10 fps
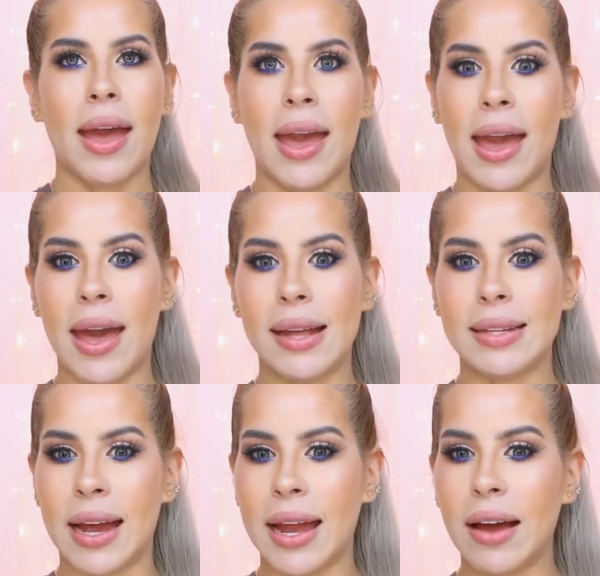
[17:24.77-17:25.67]

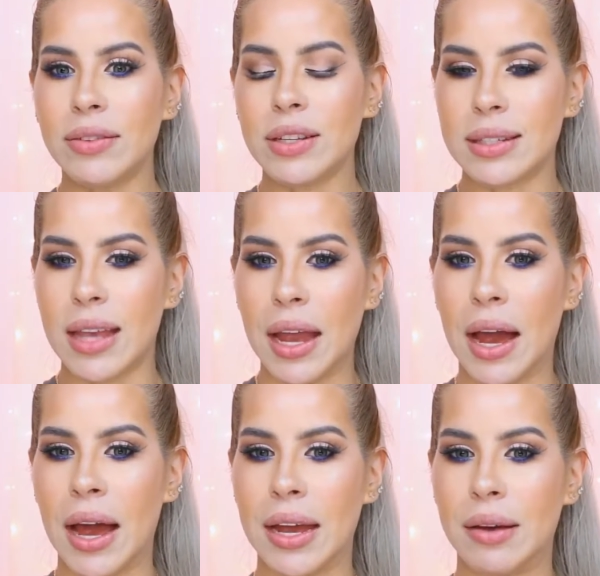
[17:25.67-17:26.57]
and I have to say
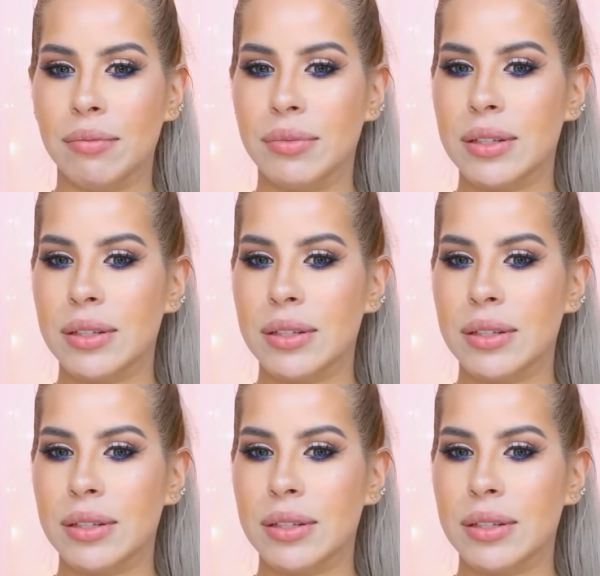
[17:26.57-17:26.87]
I am